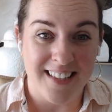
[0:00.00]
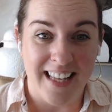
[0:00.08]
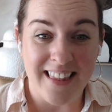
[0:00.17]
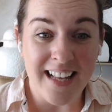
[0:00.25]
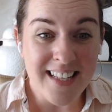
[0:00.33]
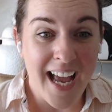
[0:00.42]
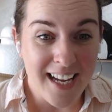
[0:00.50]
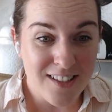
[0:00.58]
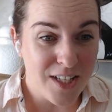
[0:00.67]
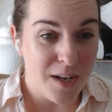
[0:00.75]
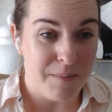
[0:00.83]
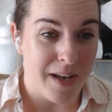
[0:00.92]
Like that's
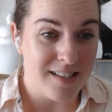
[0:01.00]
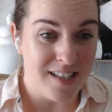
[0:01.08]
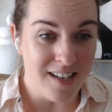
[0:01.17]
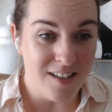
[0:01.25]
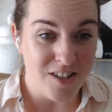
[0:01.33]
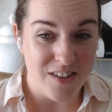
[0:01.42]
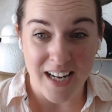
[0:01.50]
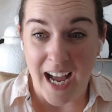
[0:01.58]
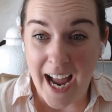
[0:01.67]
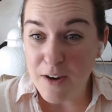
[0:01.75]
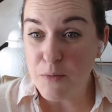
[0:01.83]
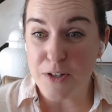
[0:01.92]
actually a message that
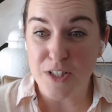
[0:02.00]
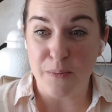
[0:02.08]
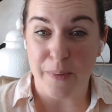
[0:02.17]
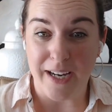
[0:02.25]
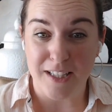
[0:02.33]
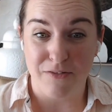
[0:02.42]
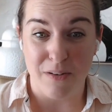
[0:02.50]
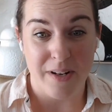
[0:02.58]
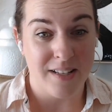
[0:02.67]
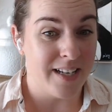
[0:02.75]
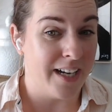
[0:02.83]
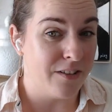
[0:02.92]
I respect from
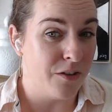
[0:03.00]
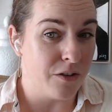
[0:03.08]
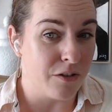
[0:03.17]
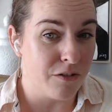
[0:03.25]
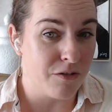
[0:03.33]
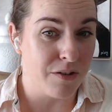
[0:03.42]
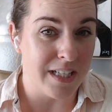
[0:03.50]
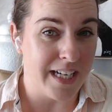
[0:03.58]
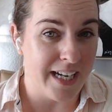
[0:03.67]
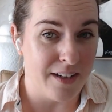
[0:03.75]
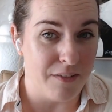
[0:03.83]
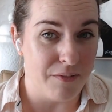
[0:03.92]
inside your
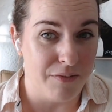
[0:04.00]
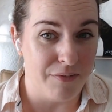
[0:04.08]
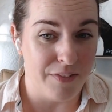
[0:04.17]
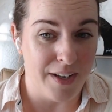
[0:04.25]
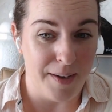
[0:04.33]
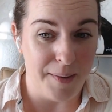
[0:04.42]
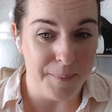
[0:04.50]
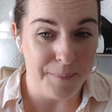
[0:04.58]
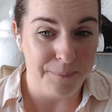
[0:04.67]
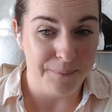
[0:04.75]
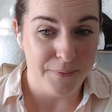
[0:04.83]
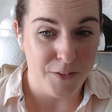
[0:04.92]
creative
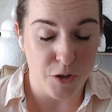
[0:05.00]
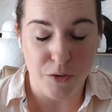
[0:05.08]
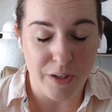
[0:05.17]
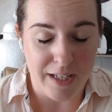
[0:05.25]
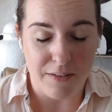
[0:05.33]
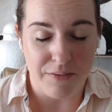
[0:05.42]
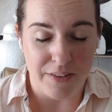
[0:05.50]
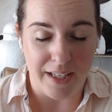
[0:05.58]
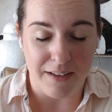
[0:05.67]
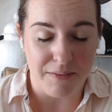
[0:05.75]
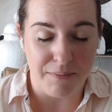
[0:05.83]
like